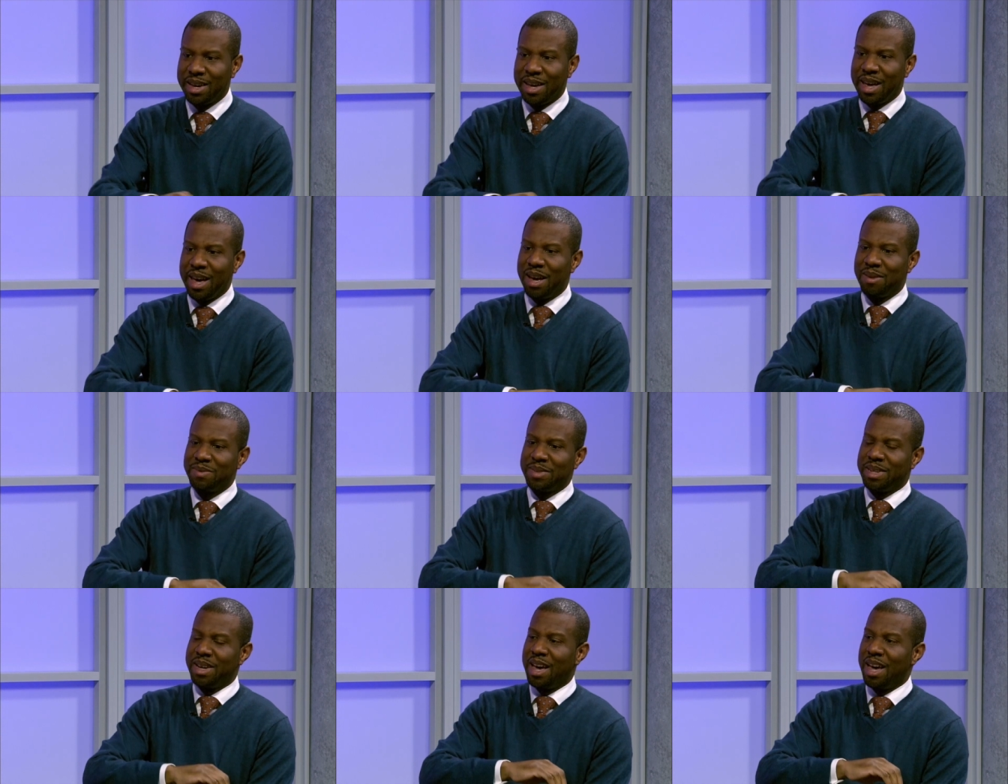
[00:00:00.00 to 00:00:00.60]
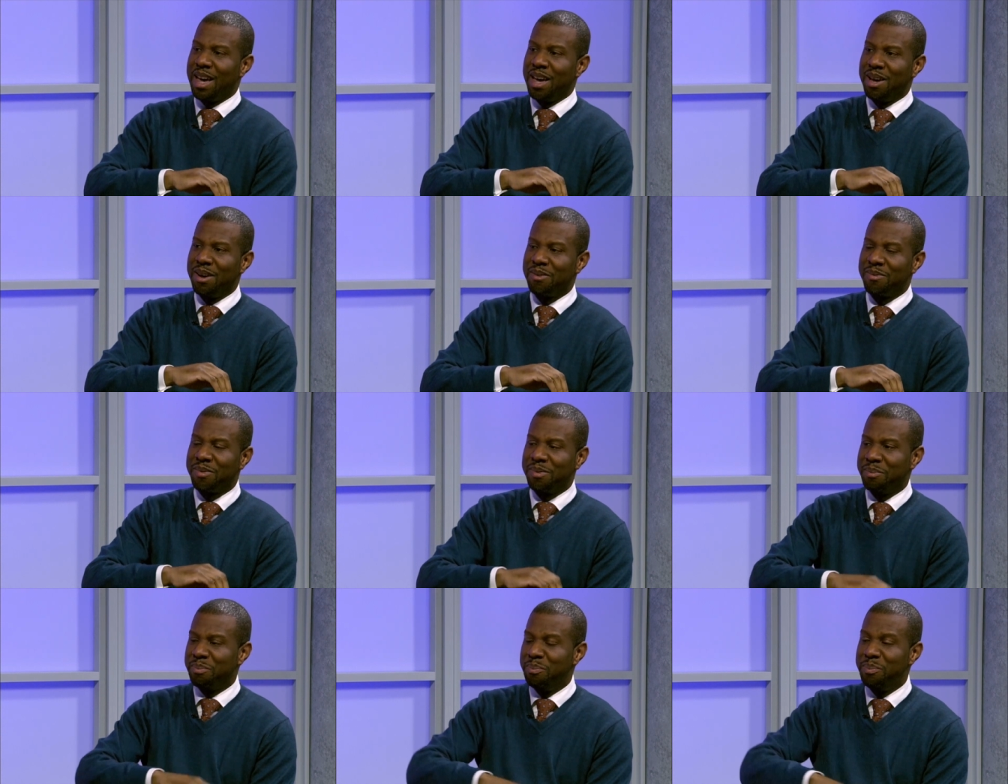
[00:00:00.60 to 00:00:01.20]
have to
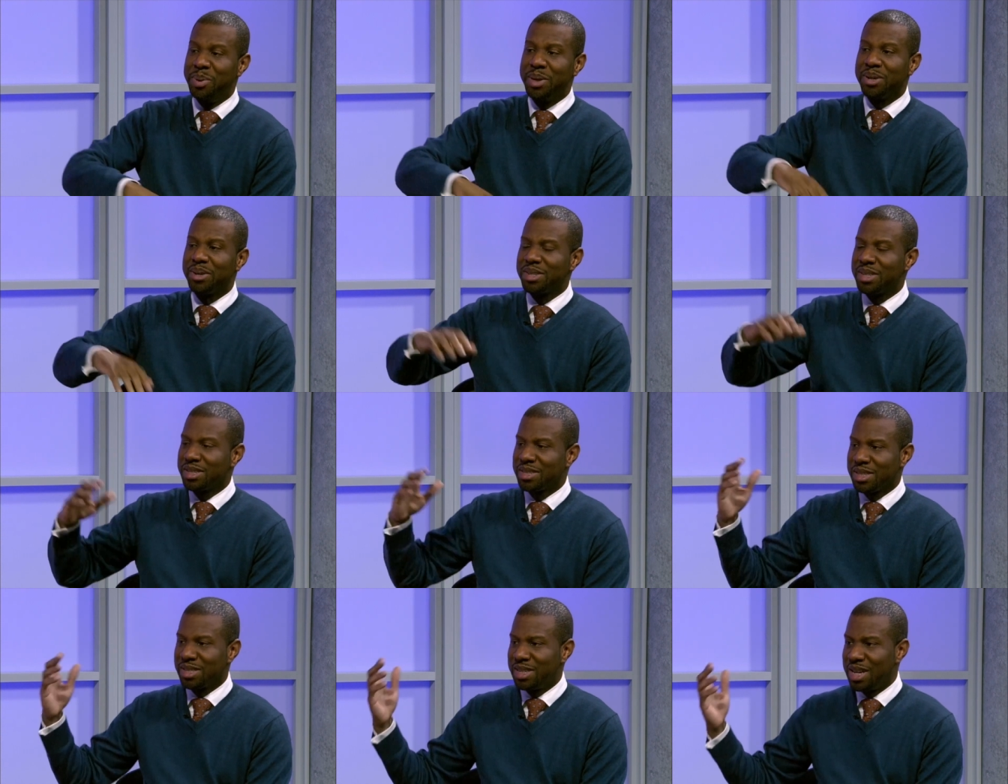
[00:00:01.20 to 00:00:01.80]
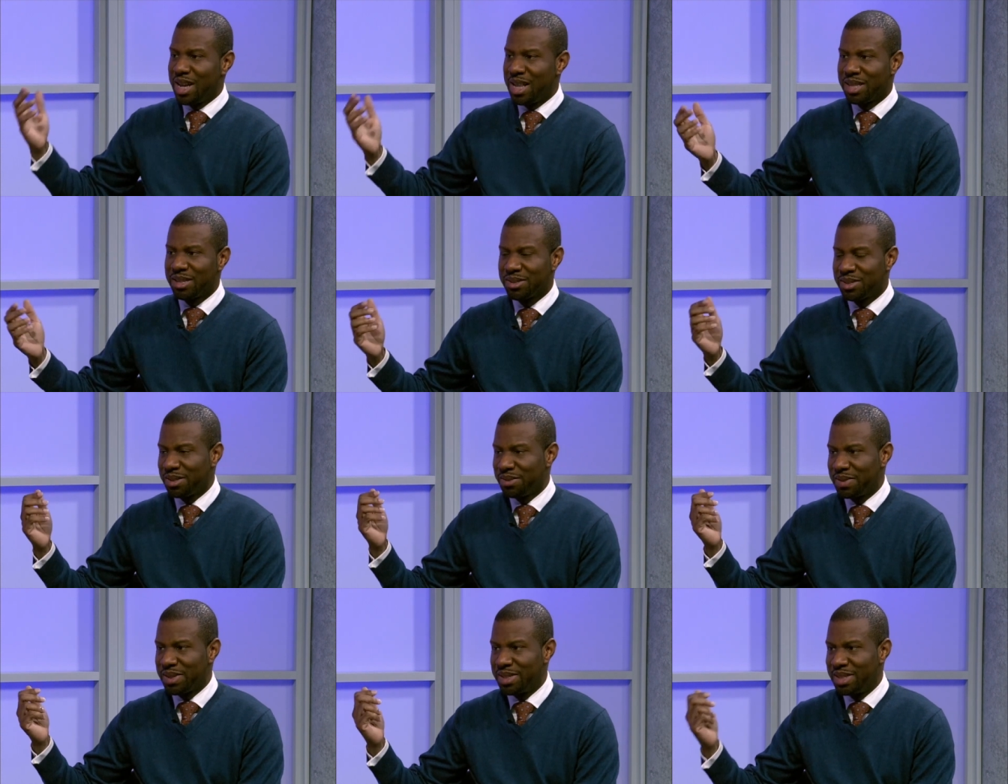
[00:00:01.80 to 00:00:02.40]
have billions of
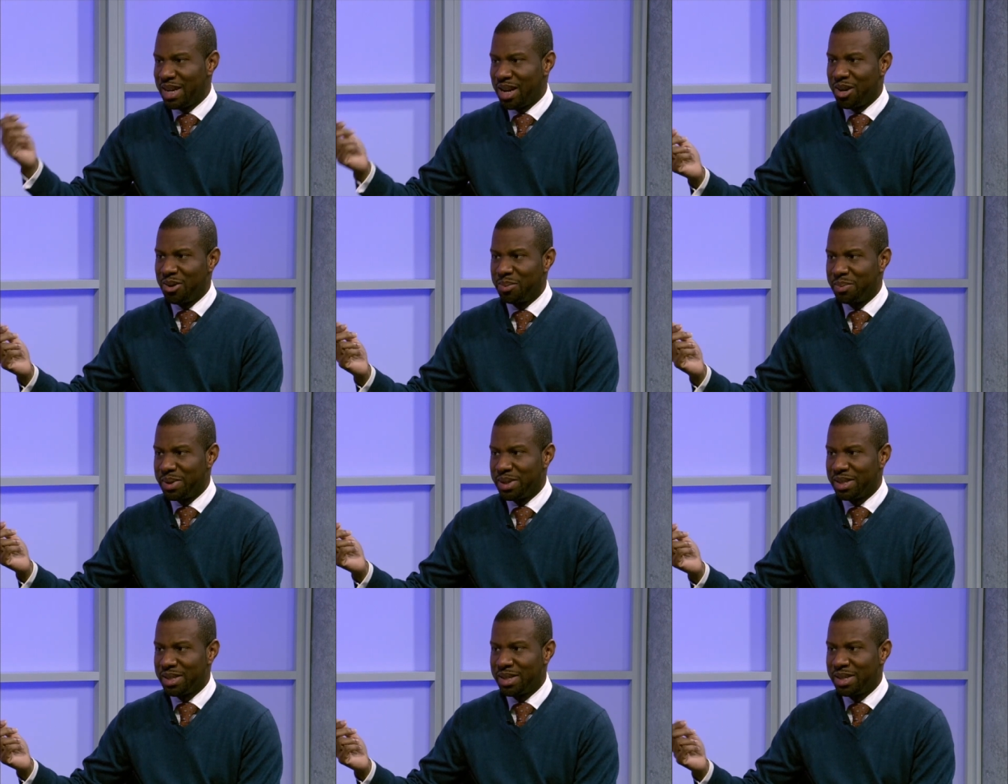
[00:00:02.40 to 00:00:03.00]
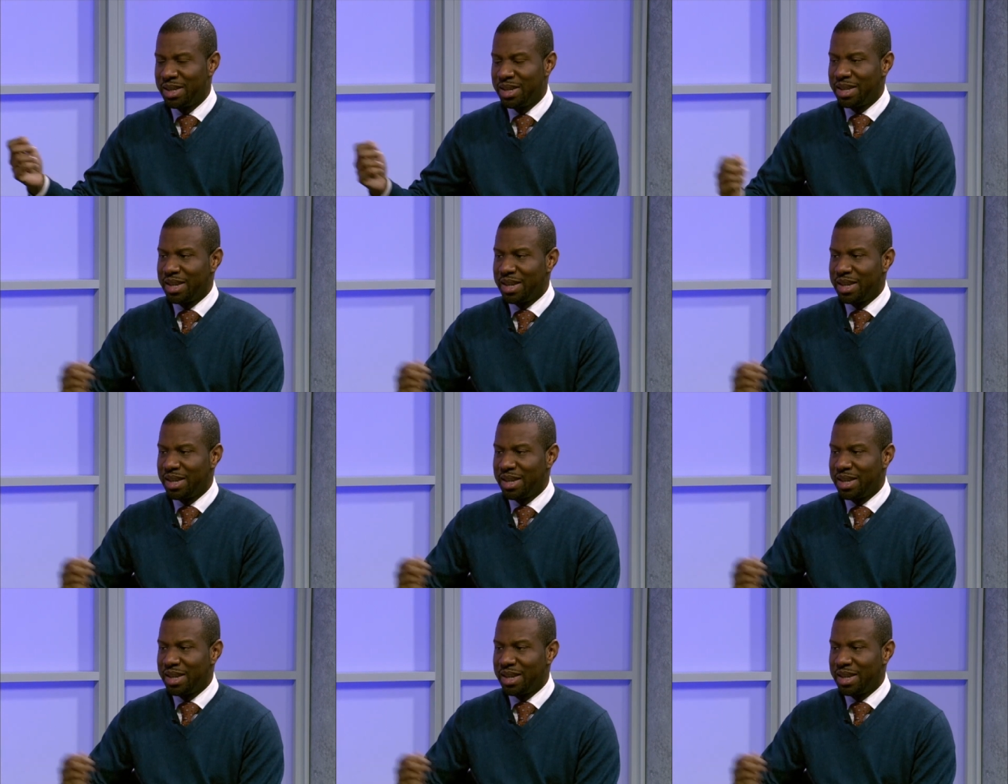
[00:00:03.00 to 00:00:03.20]
dollars of endowment,